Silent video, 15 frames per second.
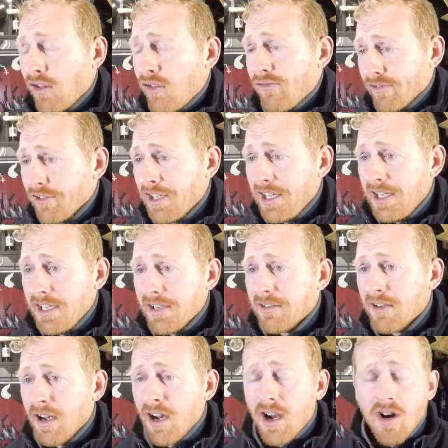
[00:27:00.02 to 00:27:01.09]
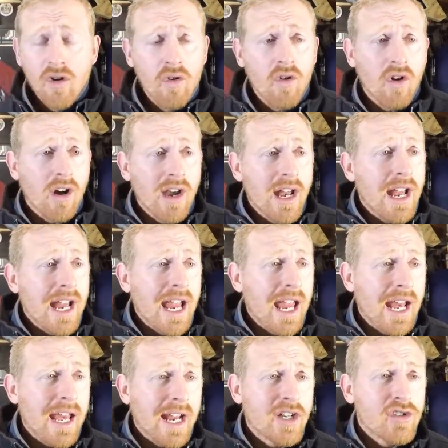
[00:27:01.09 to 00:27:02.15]
over here or
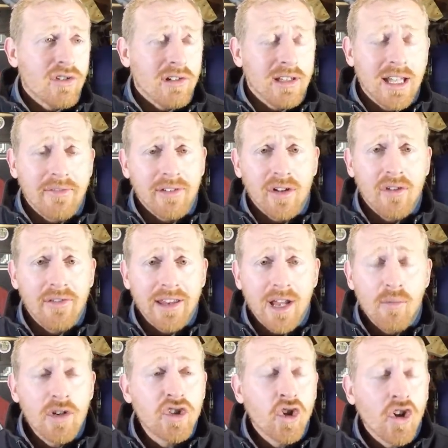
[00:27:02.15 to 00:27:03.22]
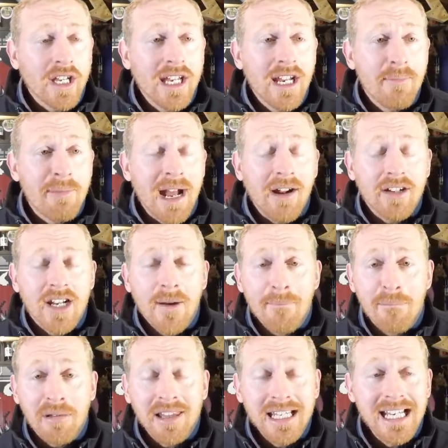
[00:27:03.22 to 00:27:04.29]
an extra level over there. We're talking about
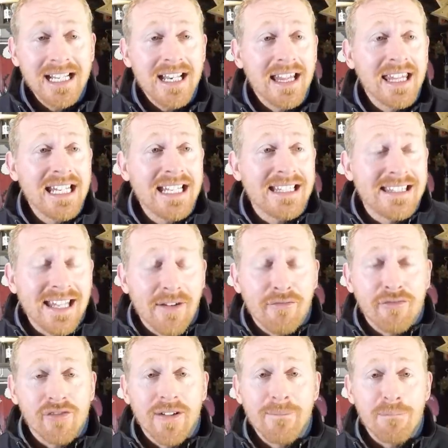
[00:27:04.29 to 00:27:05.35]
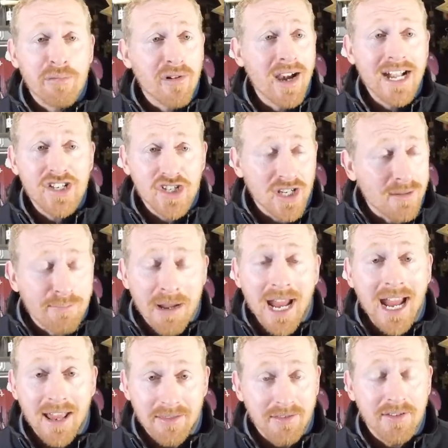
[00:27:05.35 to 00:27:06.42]
completely different branching
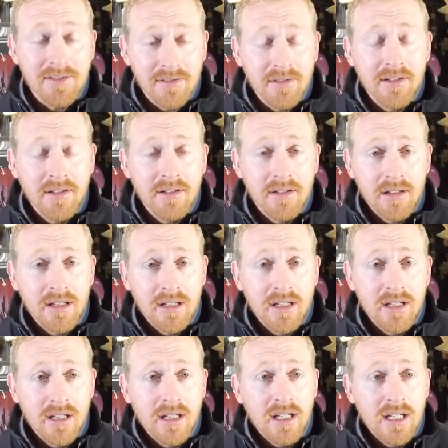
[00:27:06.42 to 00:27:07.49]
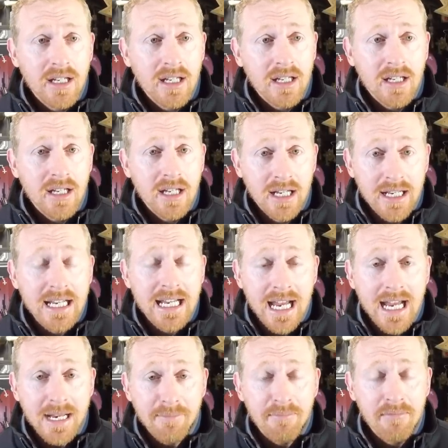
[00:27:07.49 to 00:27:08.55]
paths in the
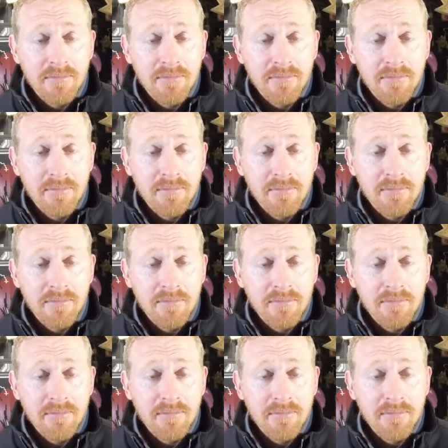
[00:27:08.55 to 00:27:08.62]
game.